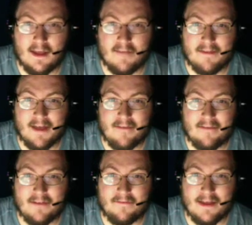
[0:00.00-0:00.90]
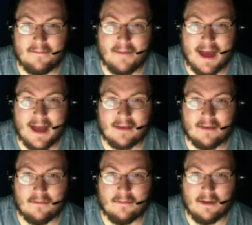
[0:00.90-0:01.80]
If you have any feedback,
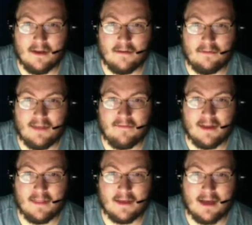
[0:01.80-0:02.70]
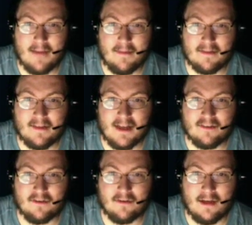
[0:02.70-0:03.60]
leave it in the comments
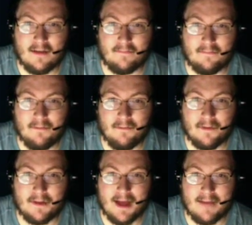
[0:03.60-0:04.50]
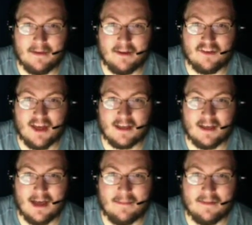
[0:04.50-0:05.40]
section. I'll be more than happy to check
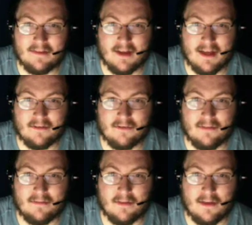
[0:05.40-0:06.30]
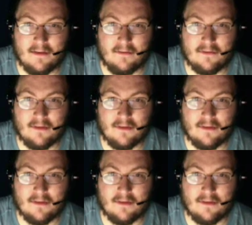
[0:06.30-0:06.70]
comments and answer up to those.